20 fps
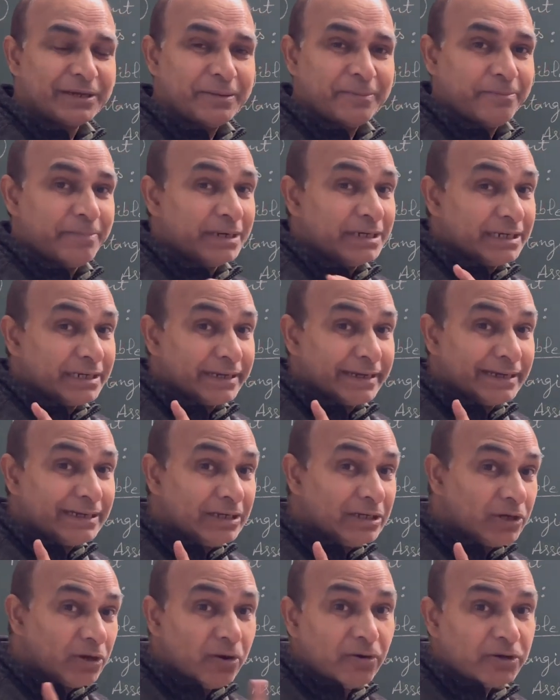but
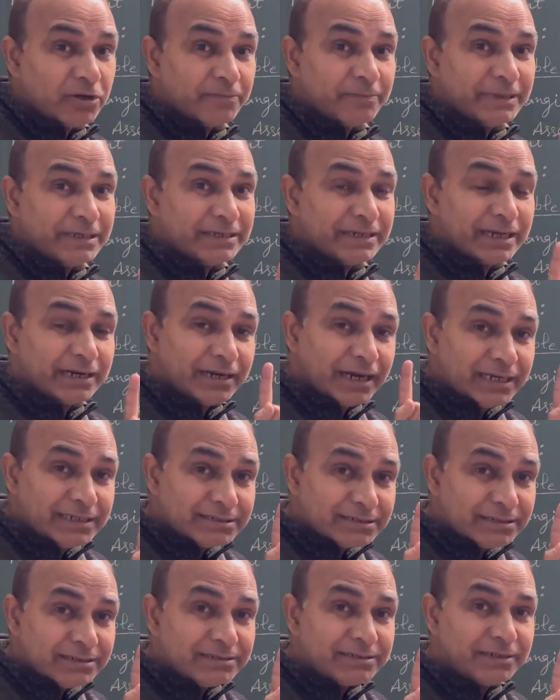cannot be
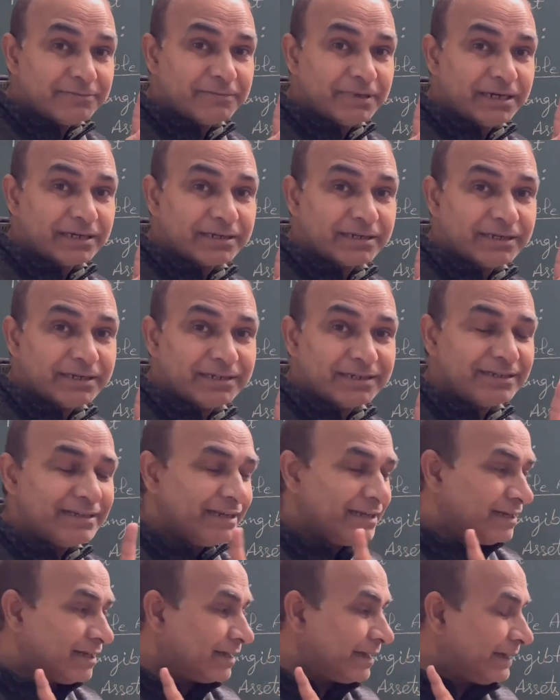realized in the market,
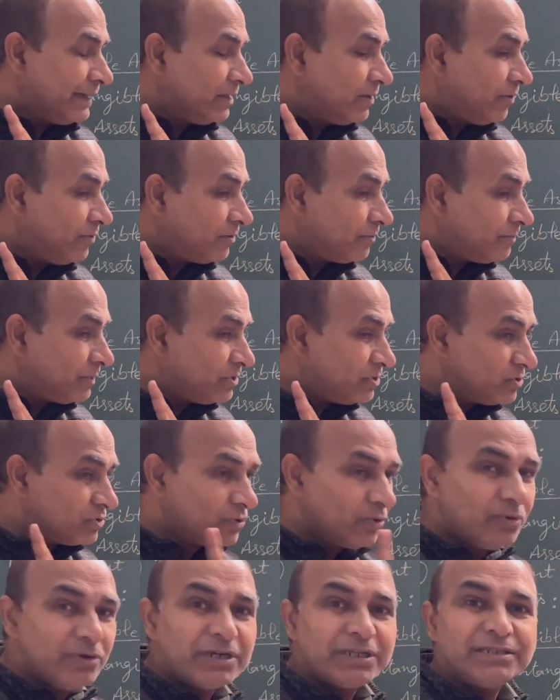cannot be
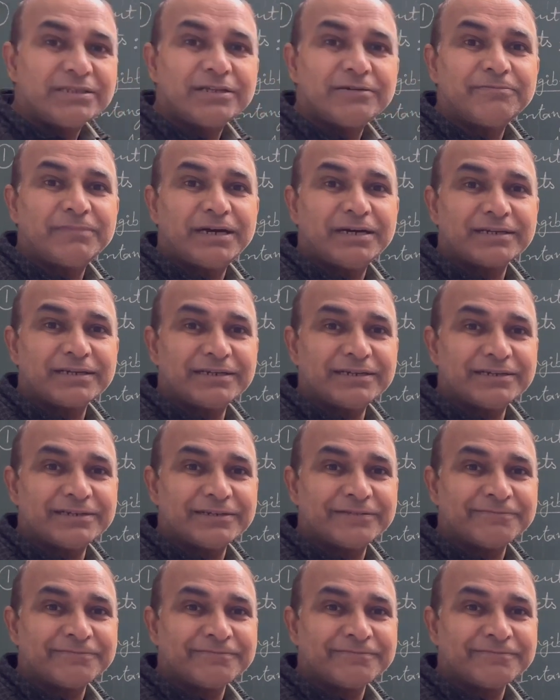sold in the market